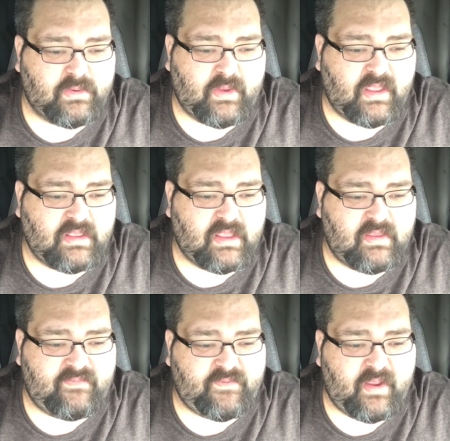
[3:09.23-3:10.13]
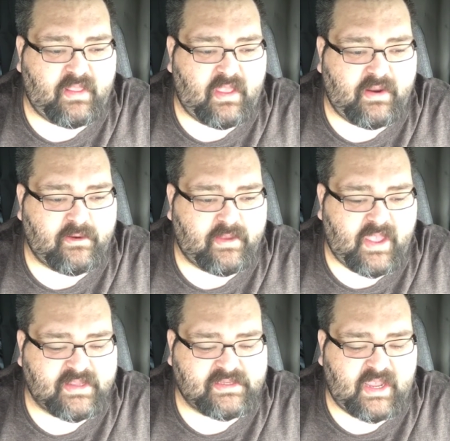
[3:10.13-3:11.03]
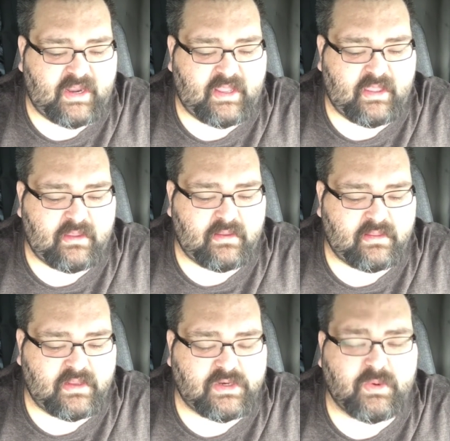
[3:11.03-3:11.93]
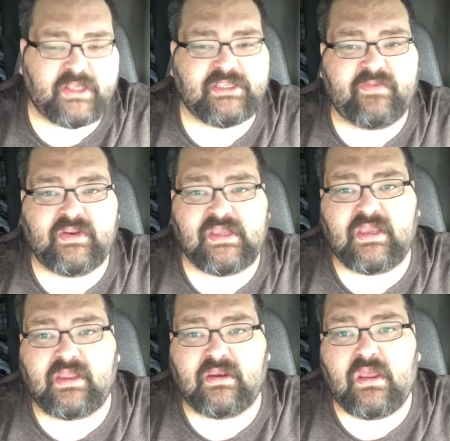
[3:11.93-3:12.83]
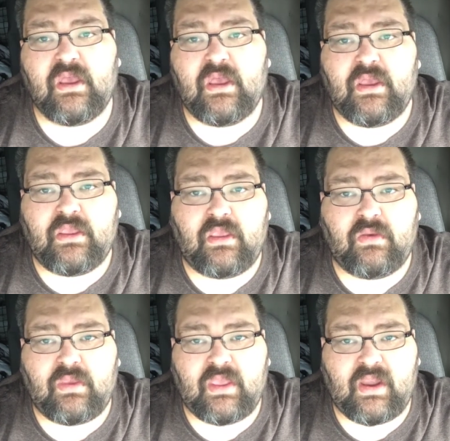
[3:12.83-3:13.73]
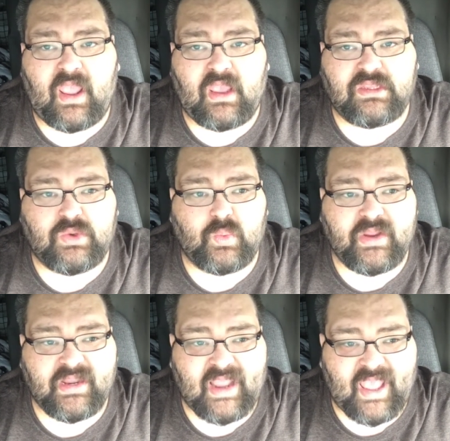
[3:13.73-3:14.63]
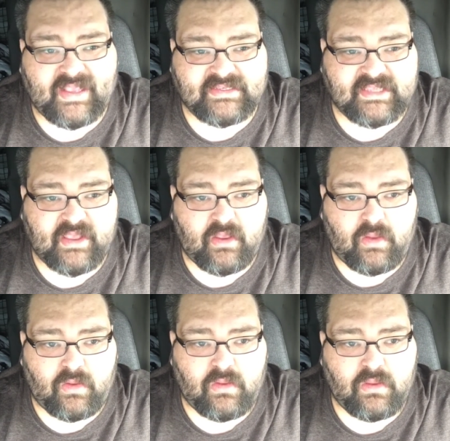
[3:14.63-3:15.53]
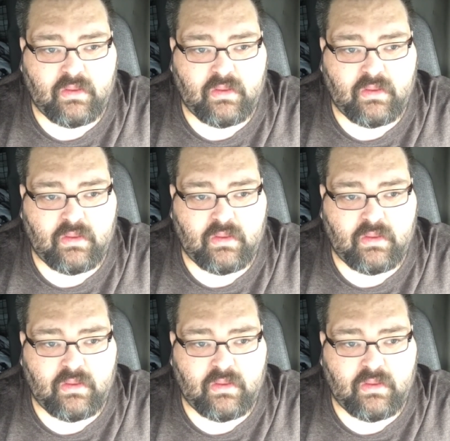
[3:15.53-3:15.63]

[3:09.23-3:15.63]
in the Freightliner Cascadia in the 2017, you get a twin XL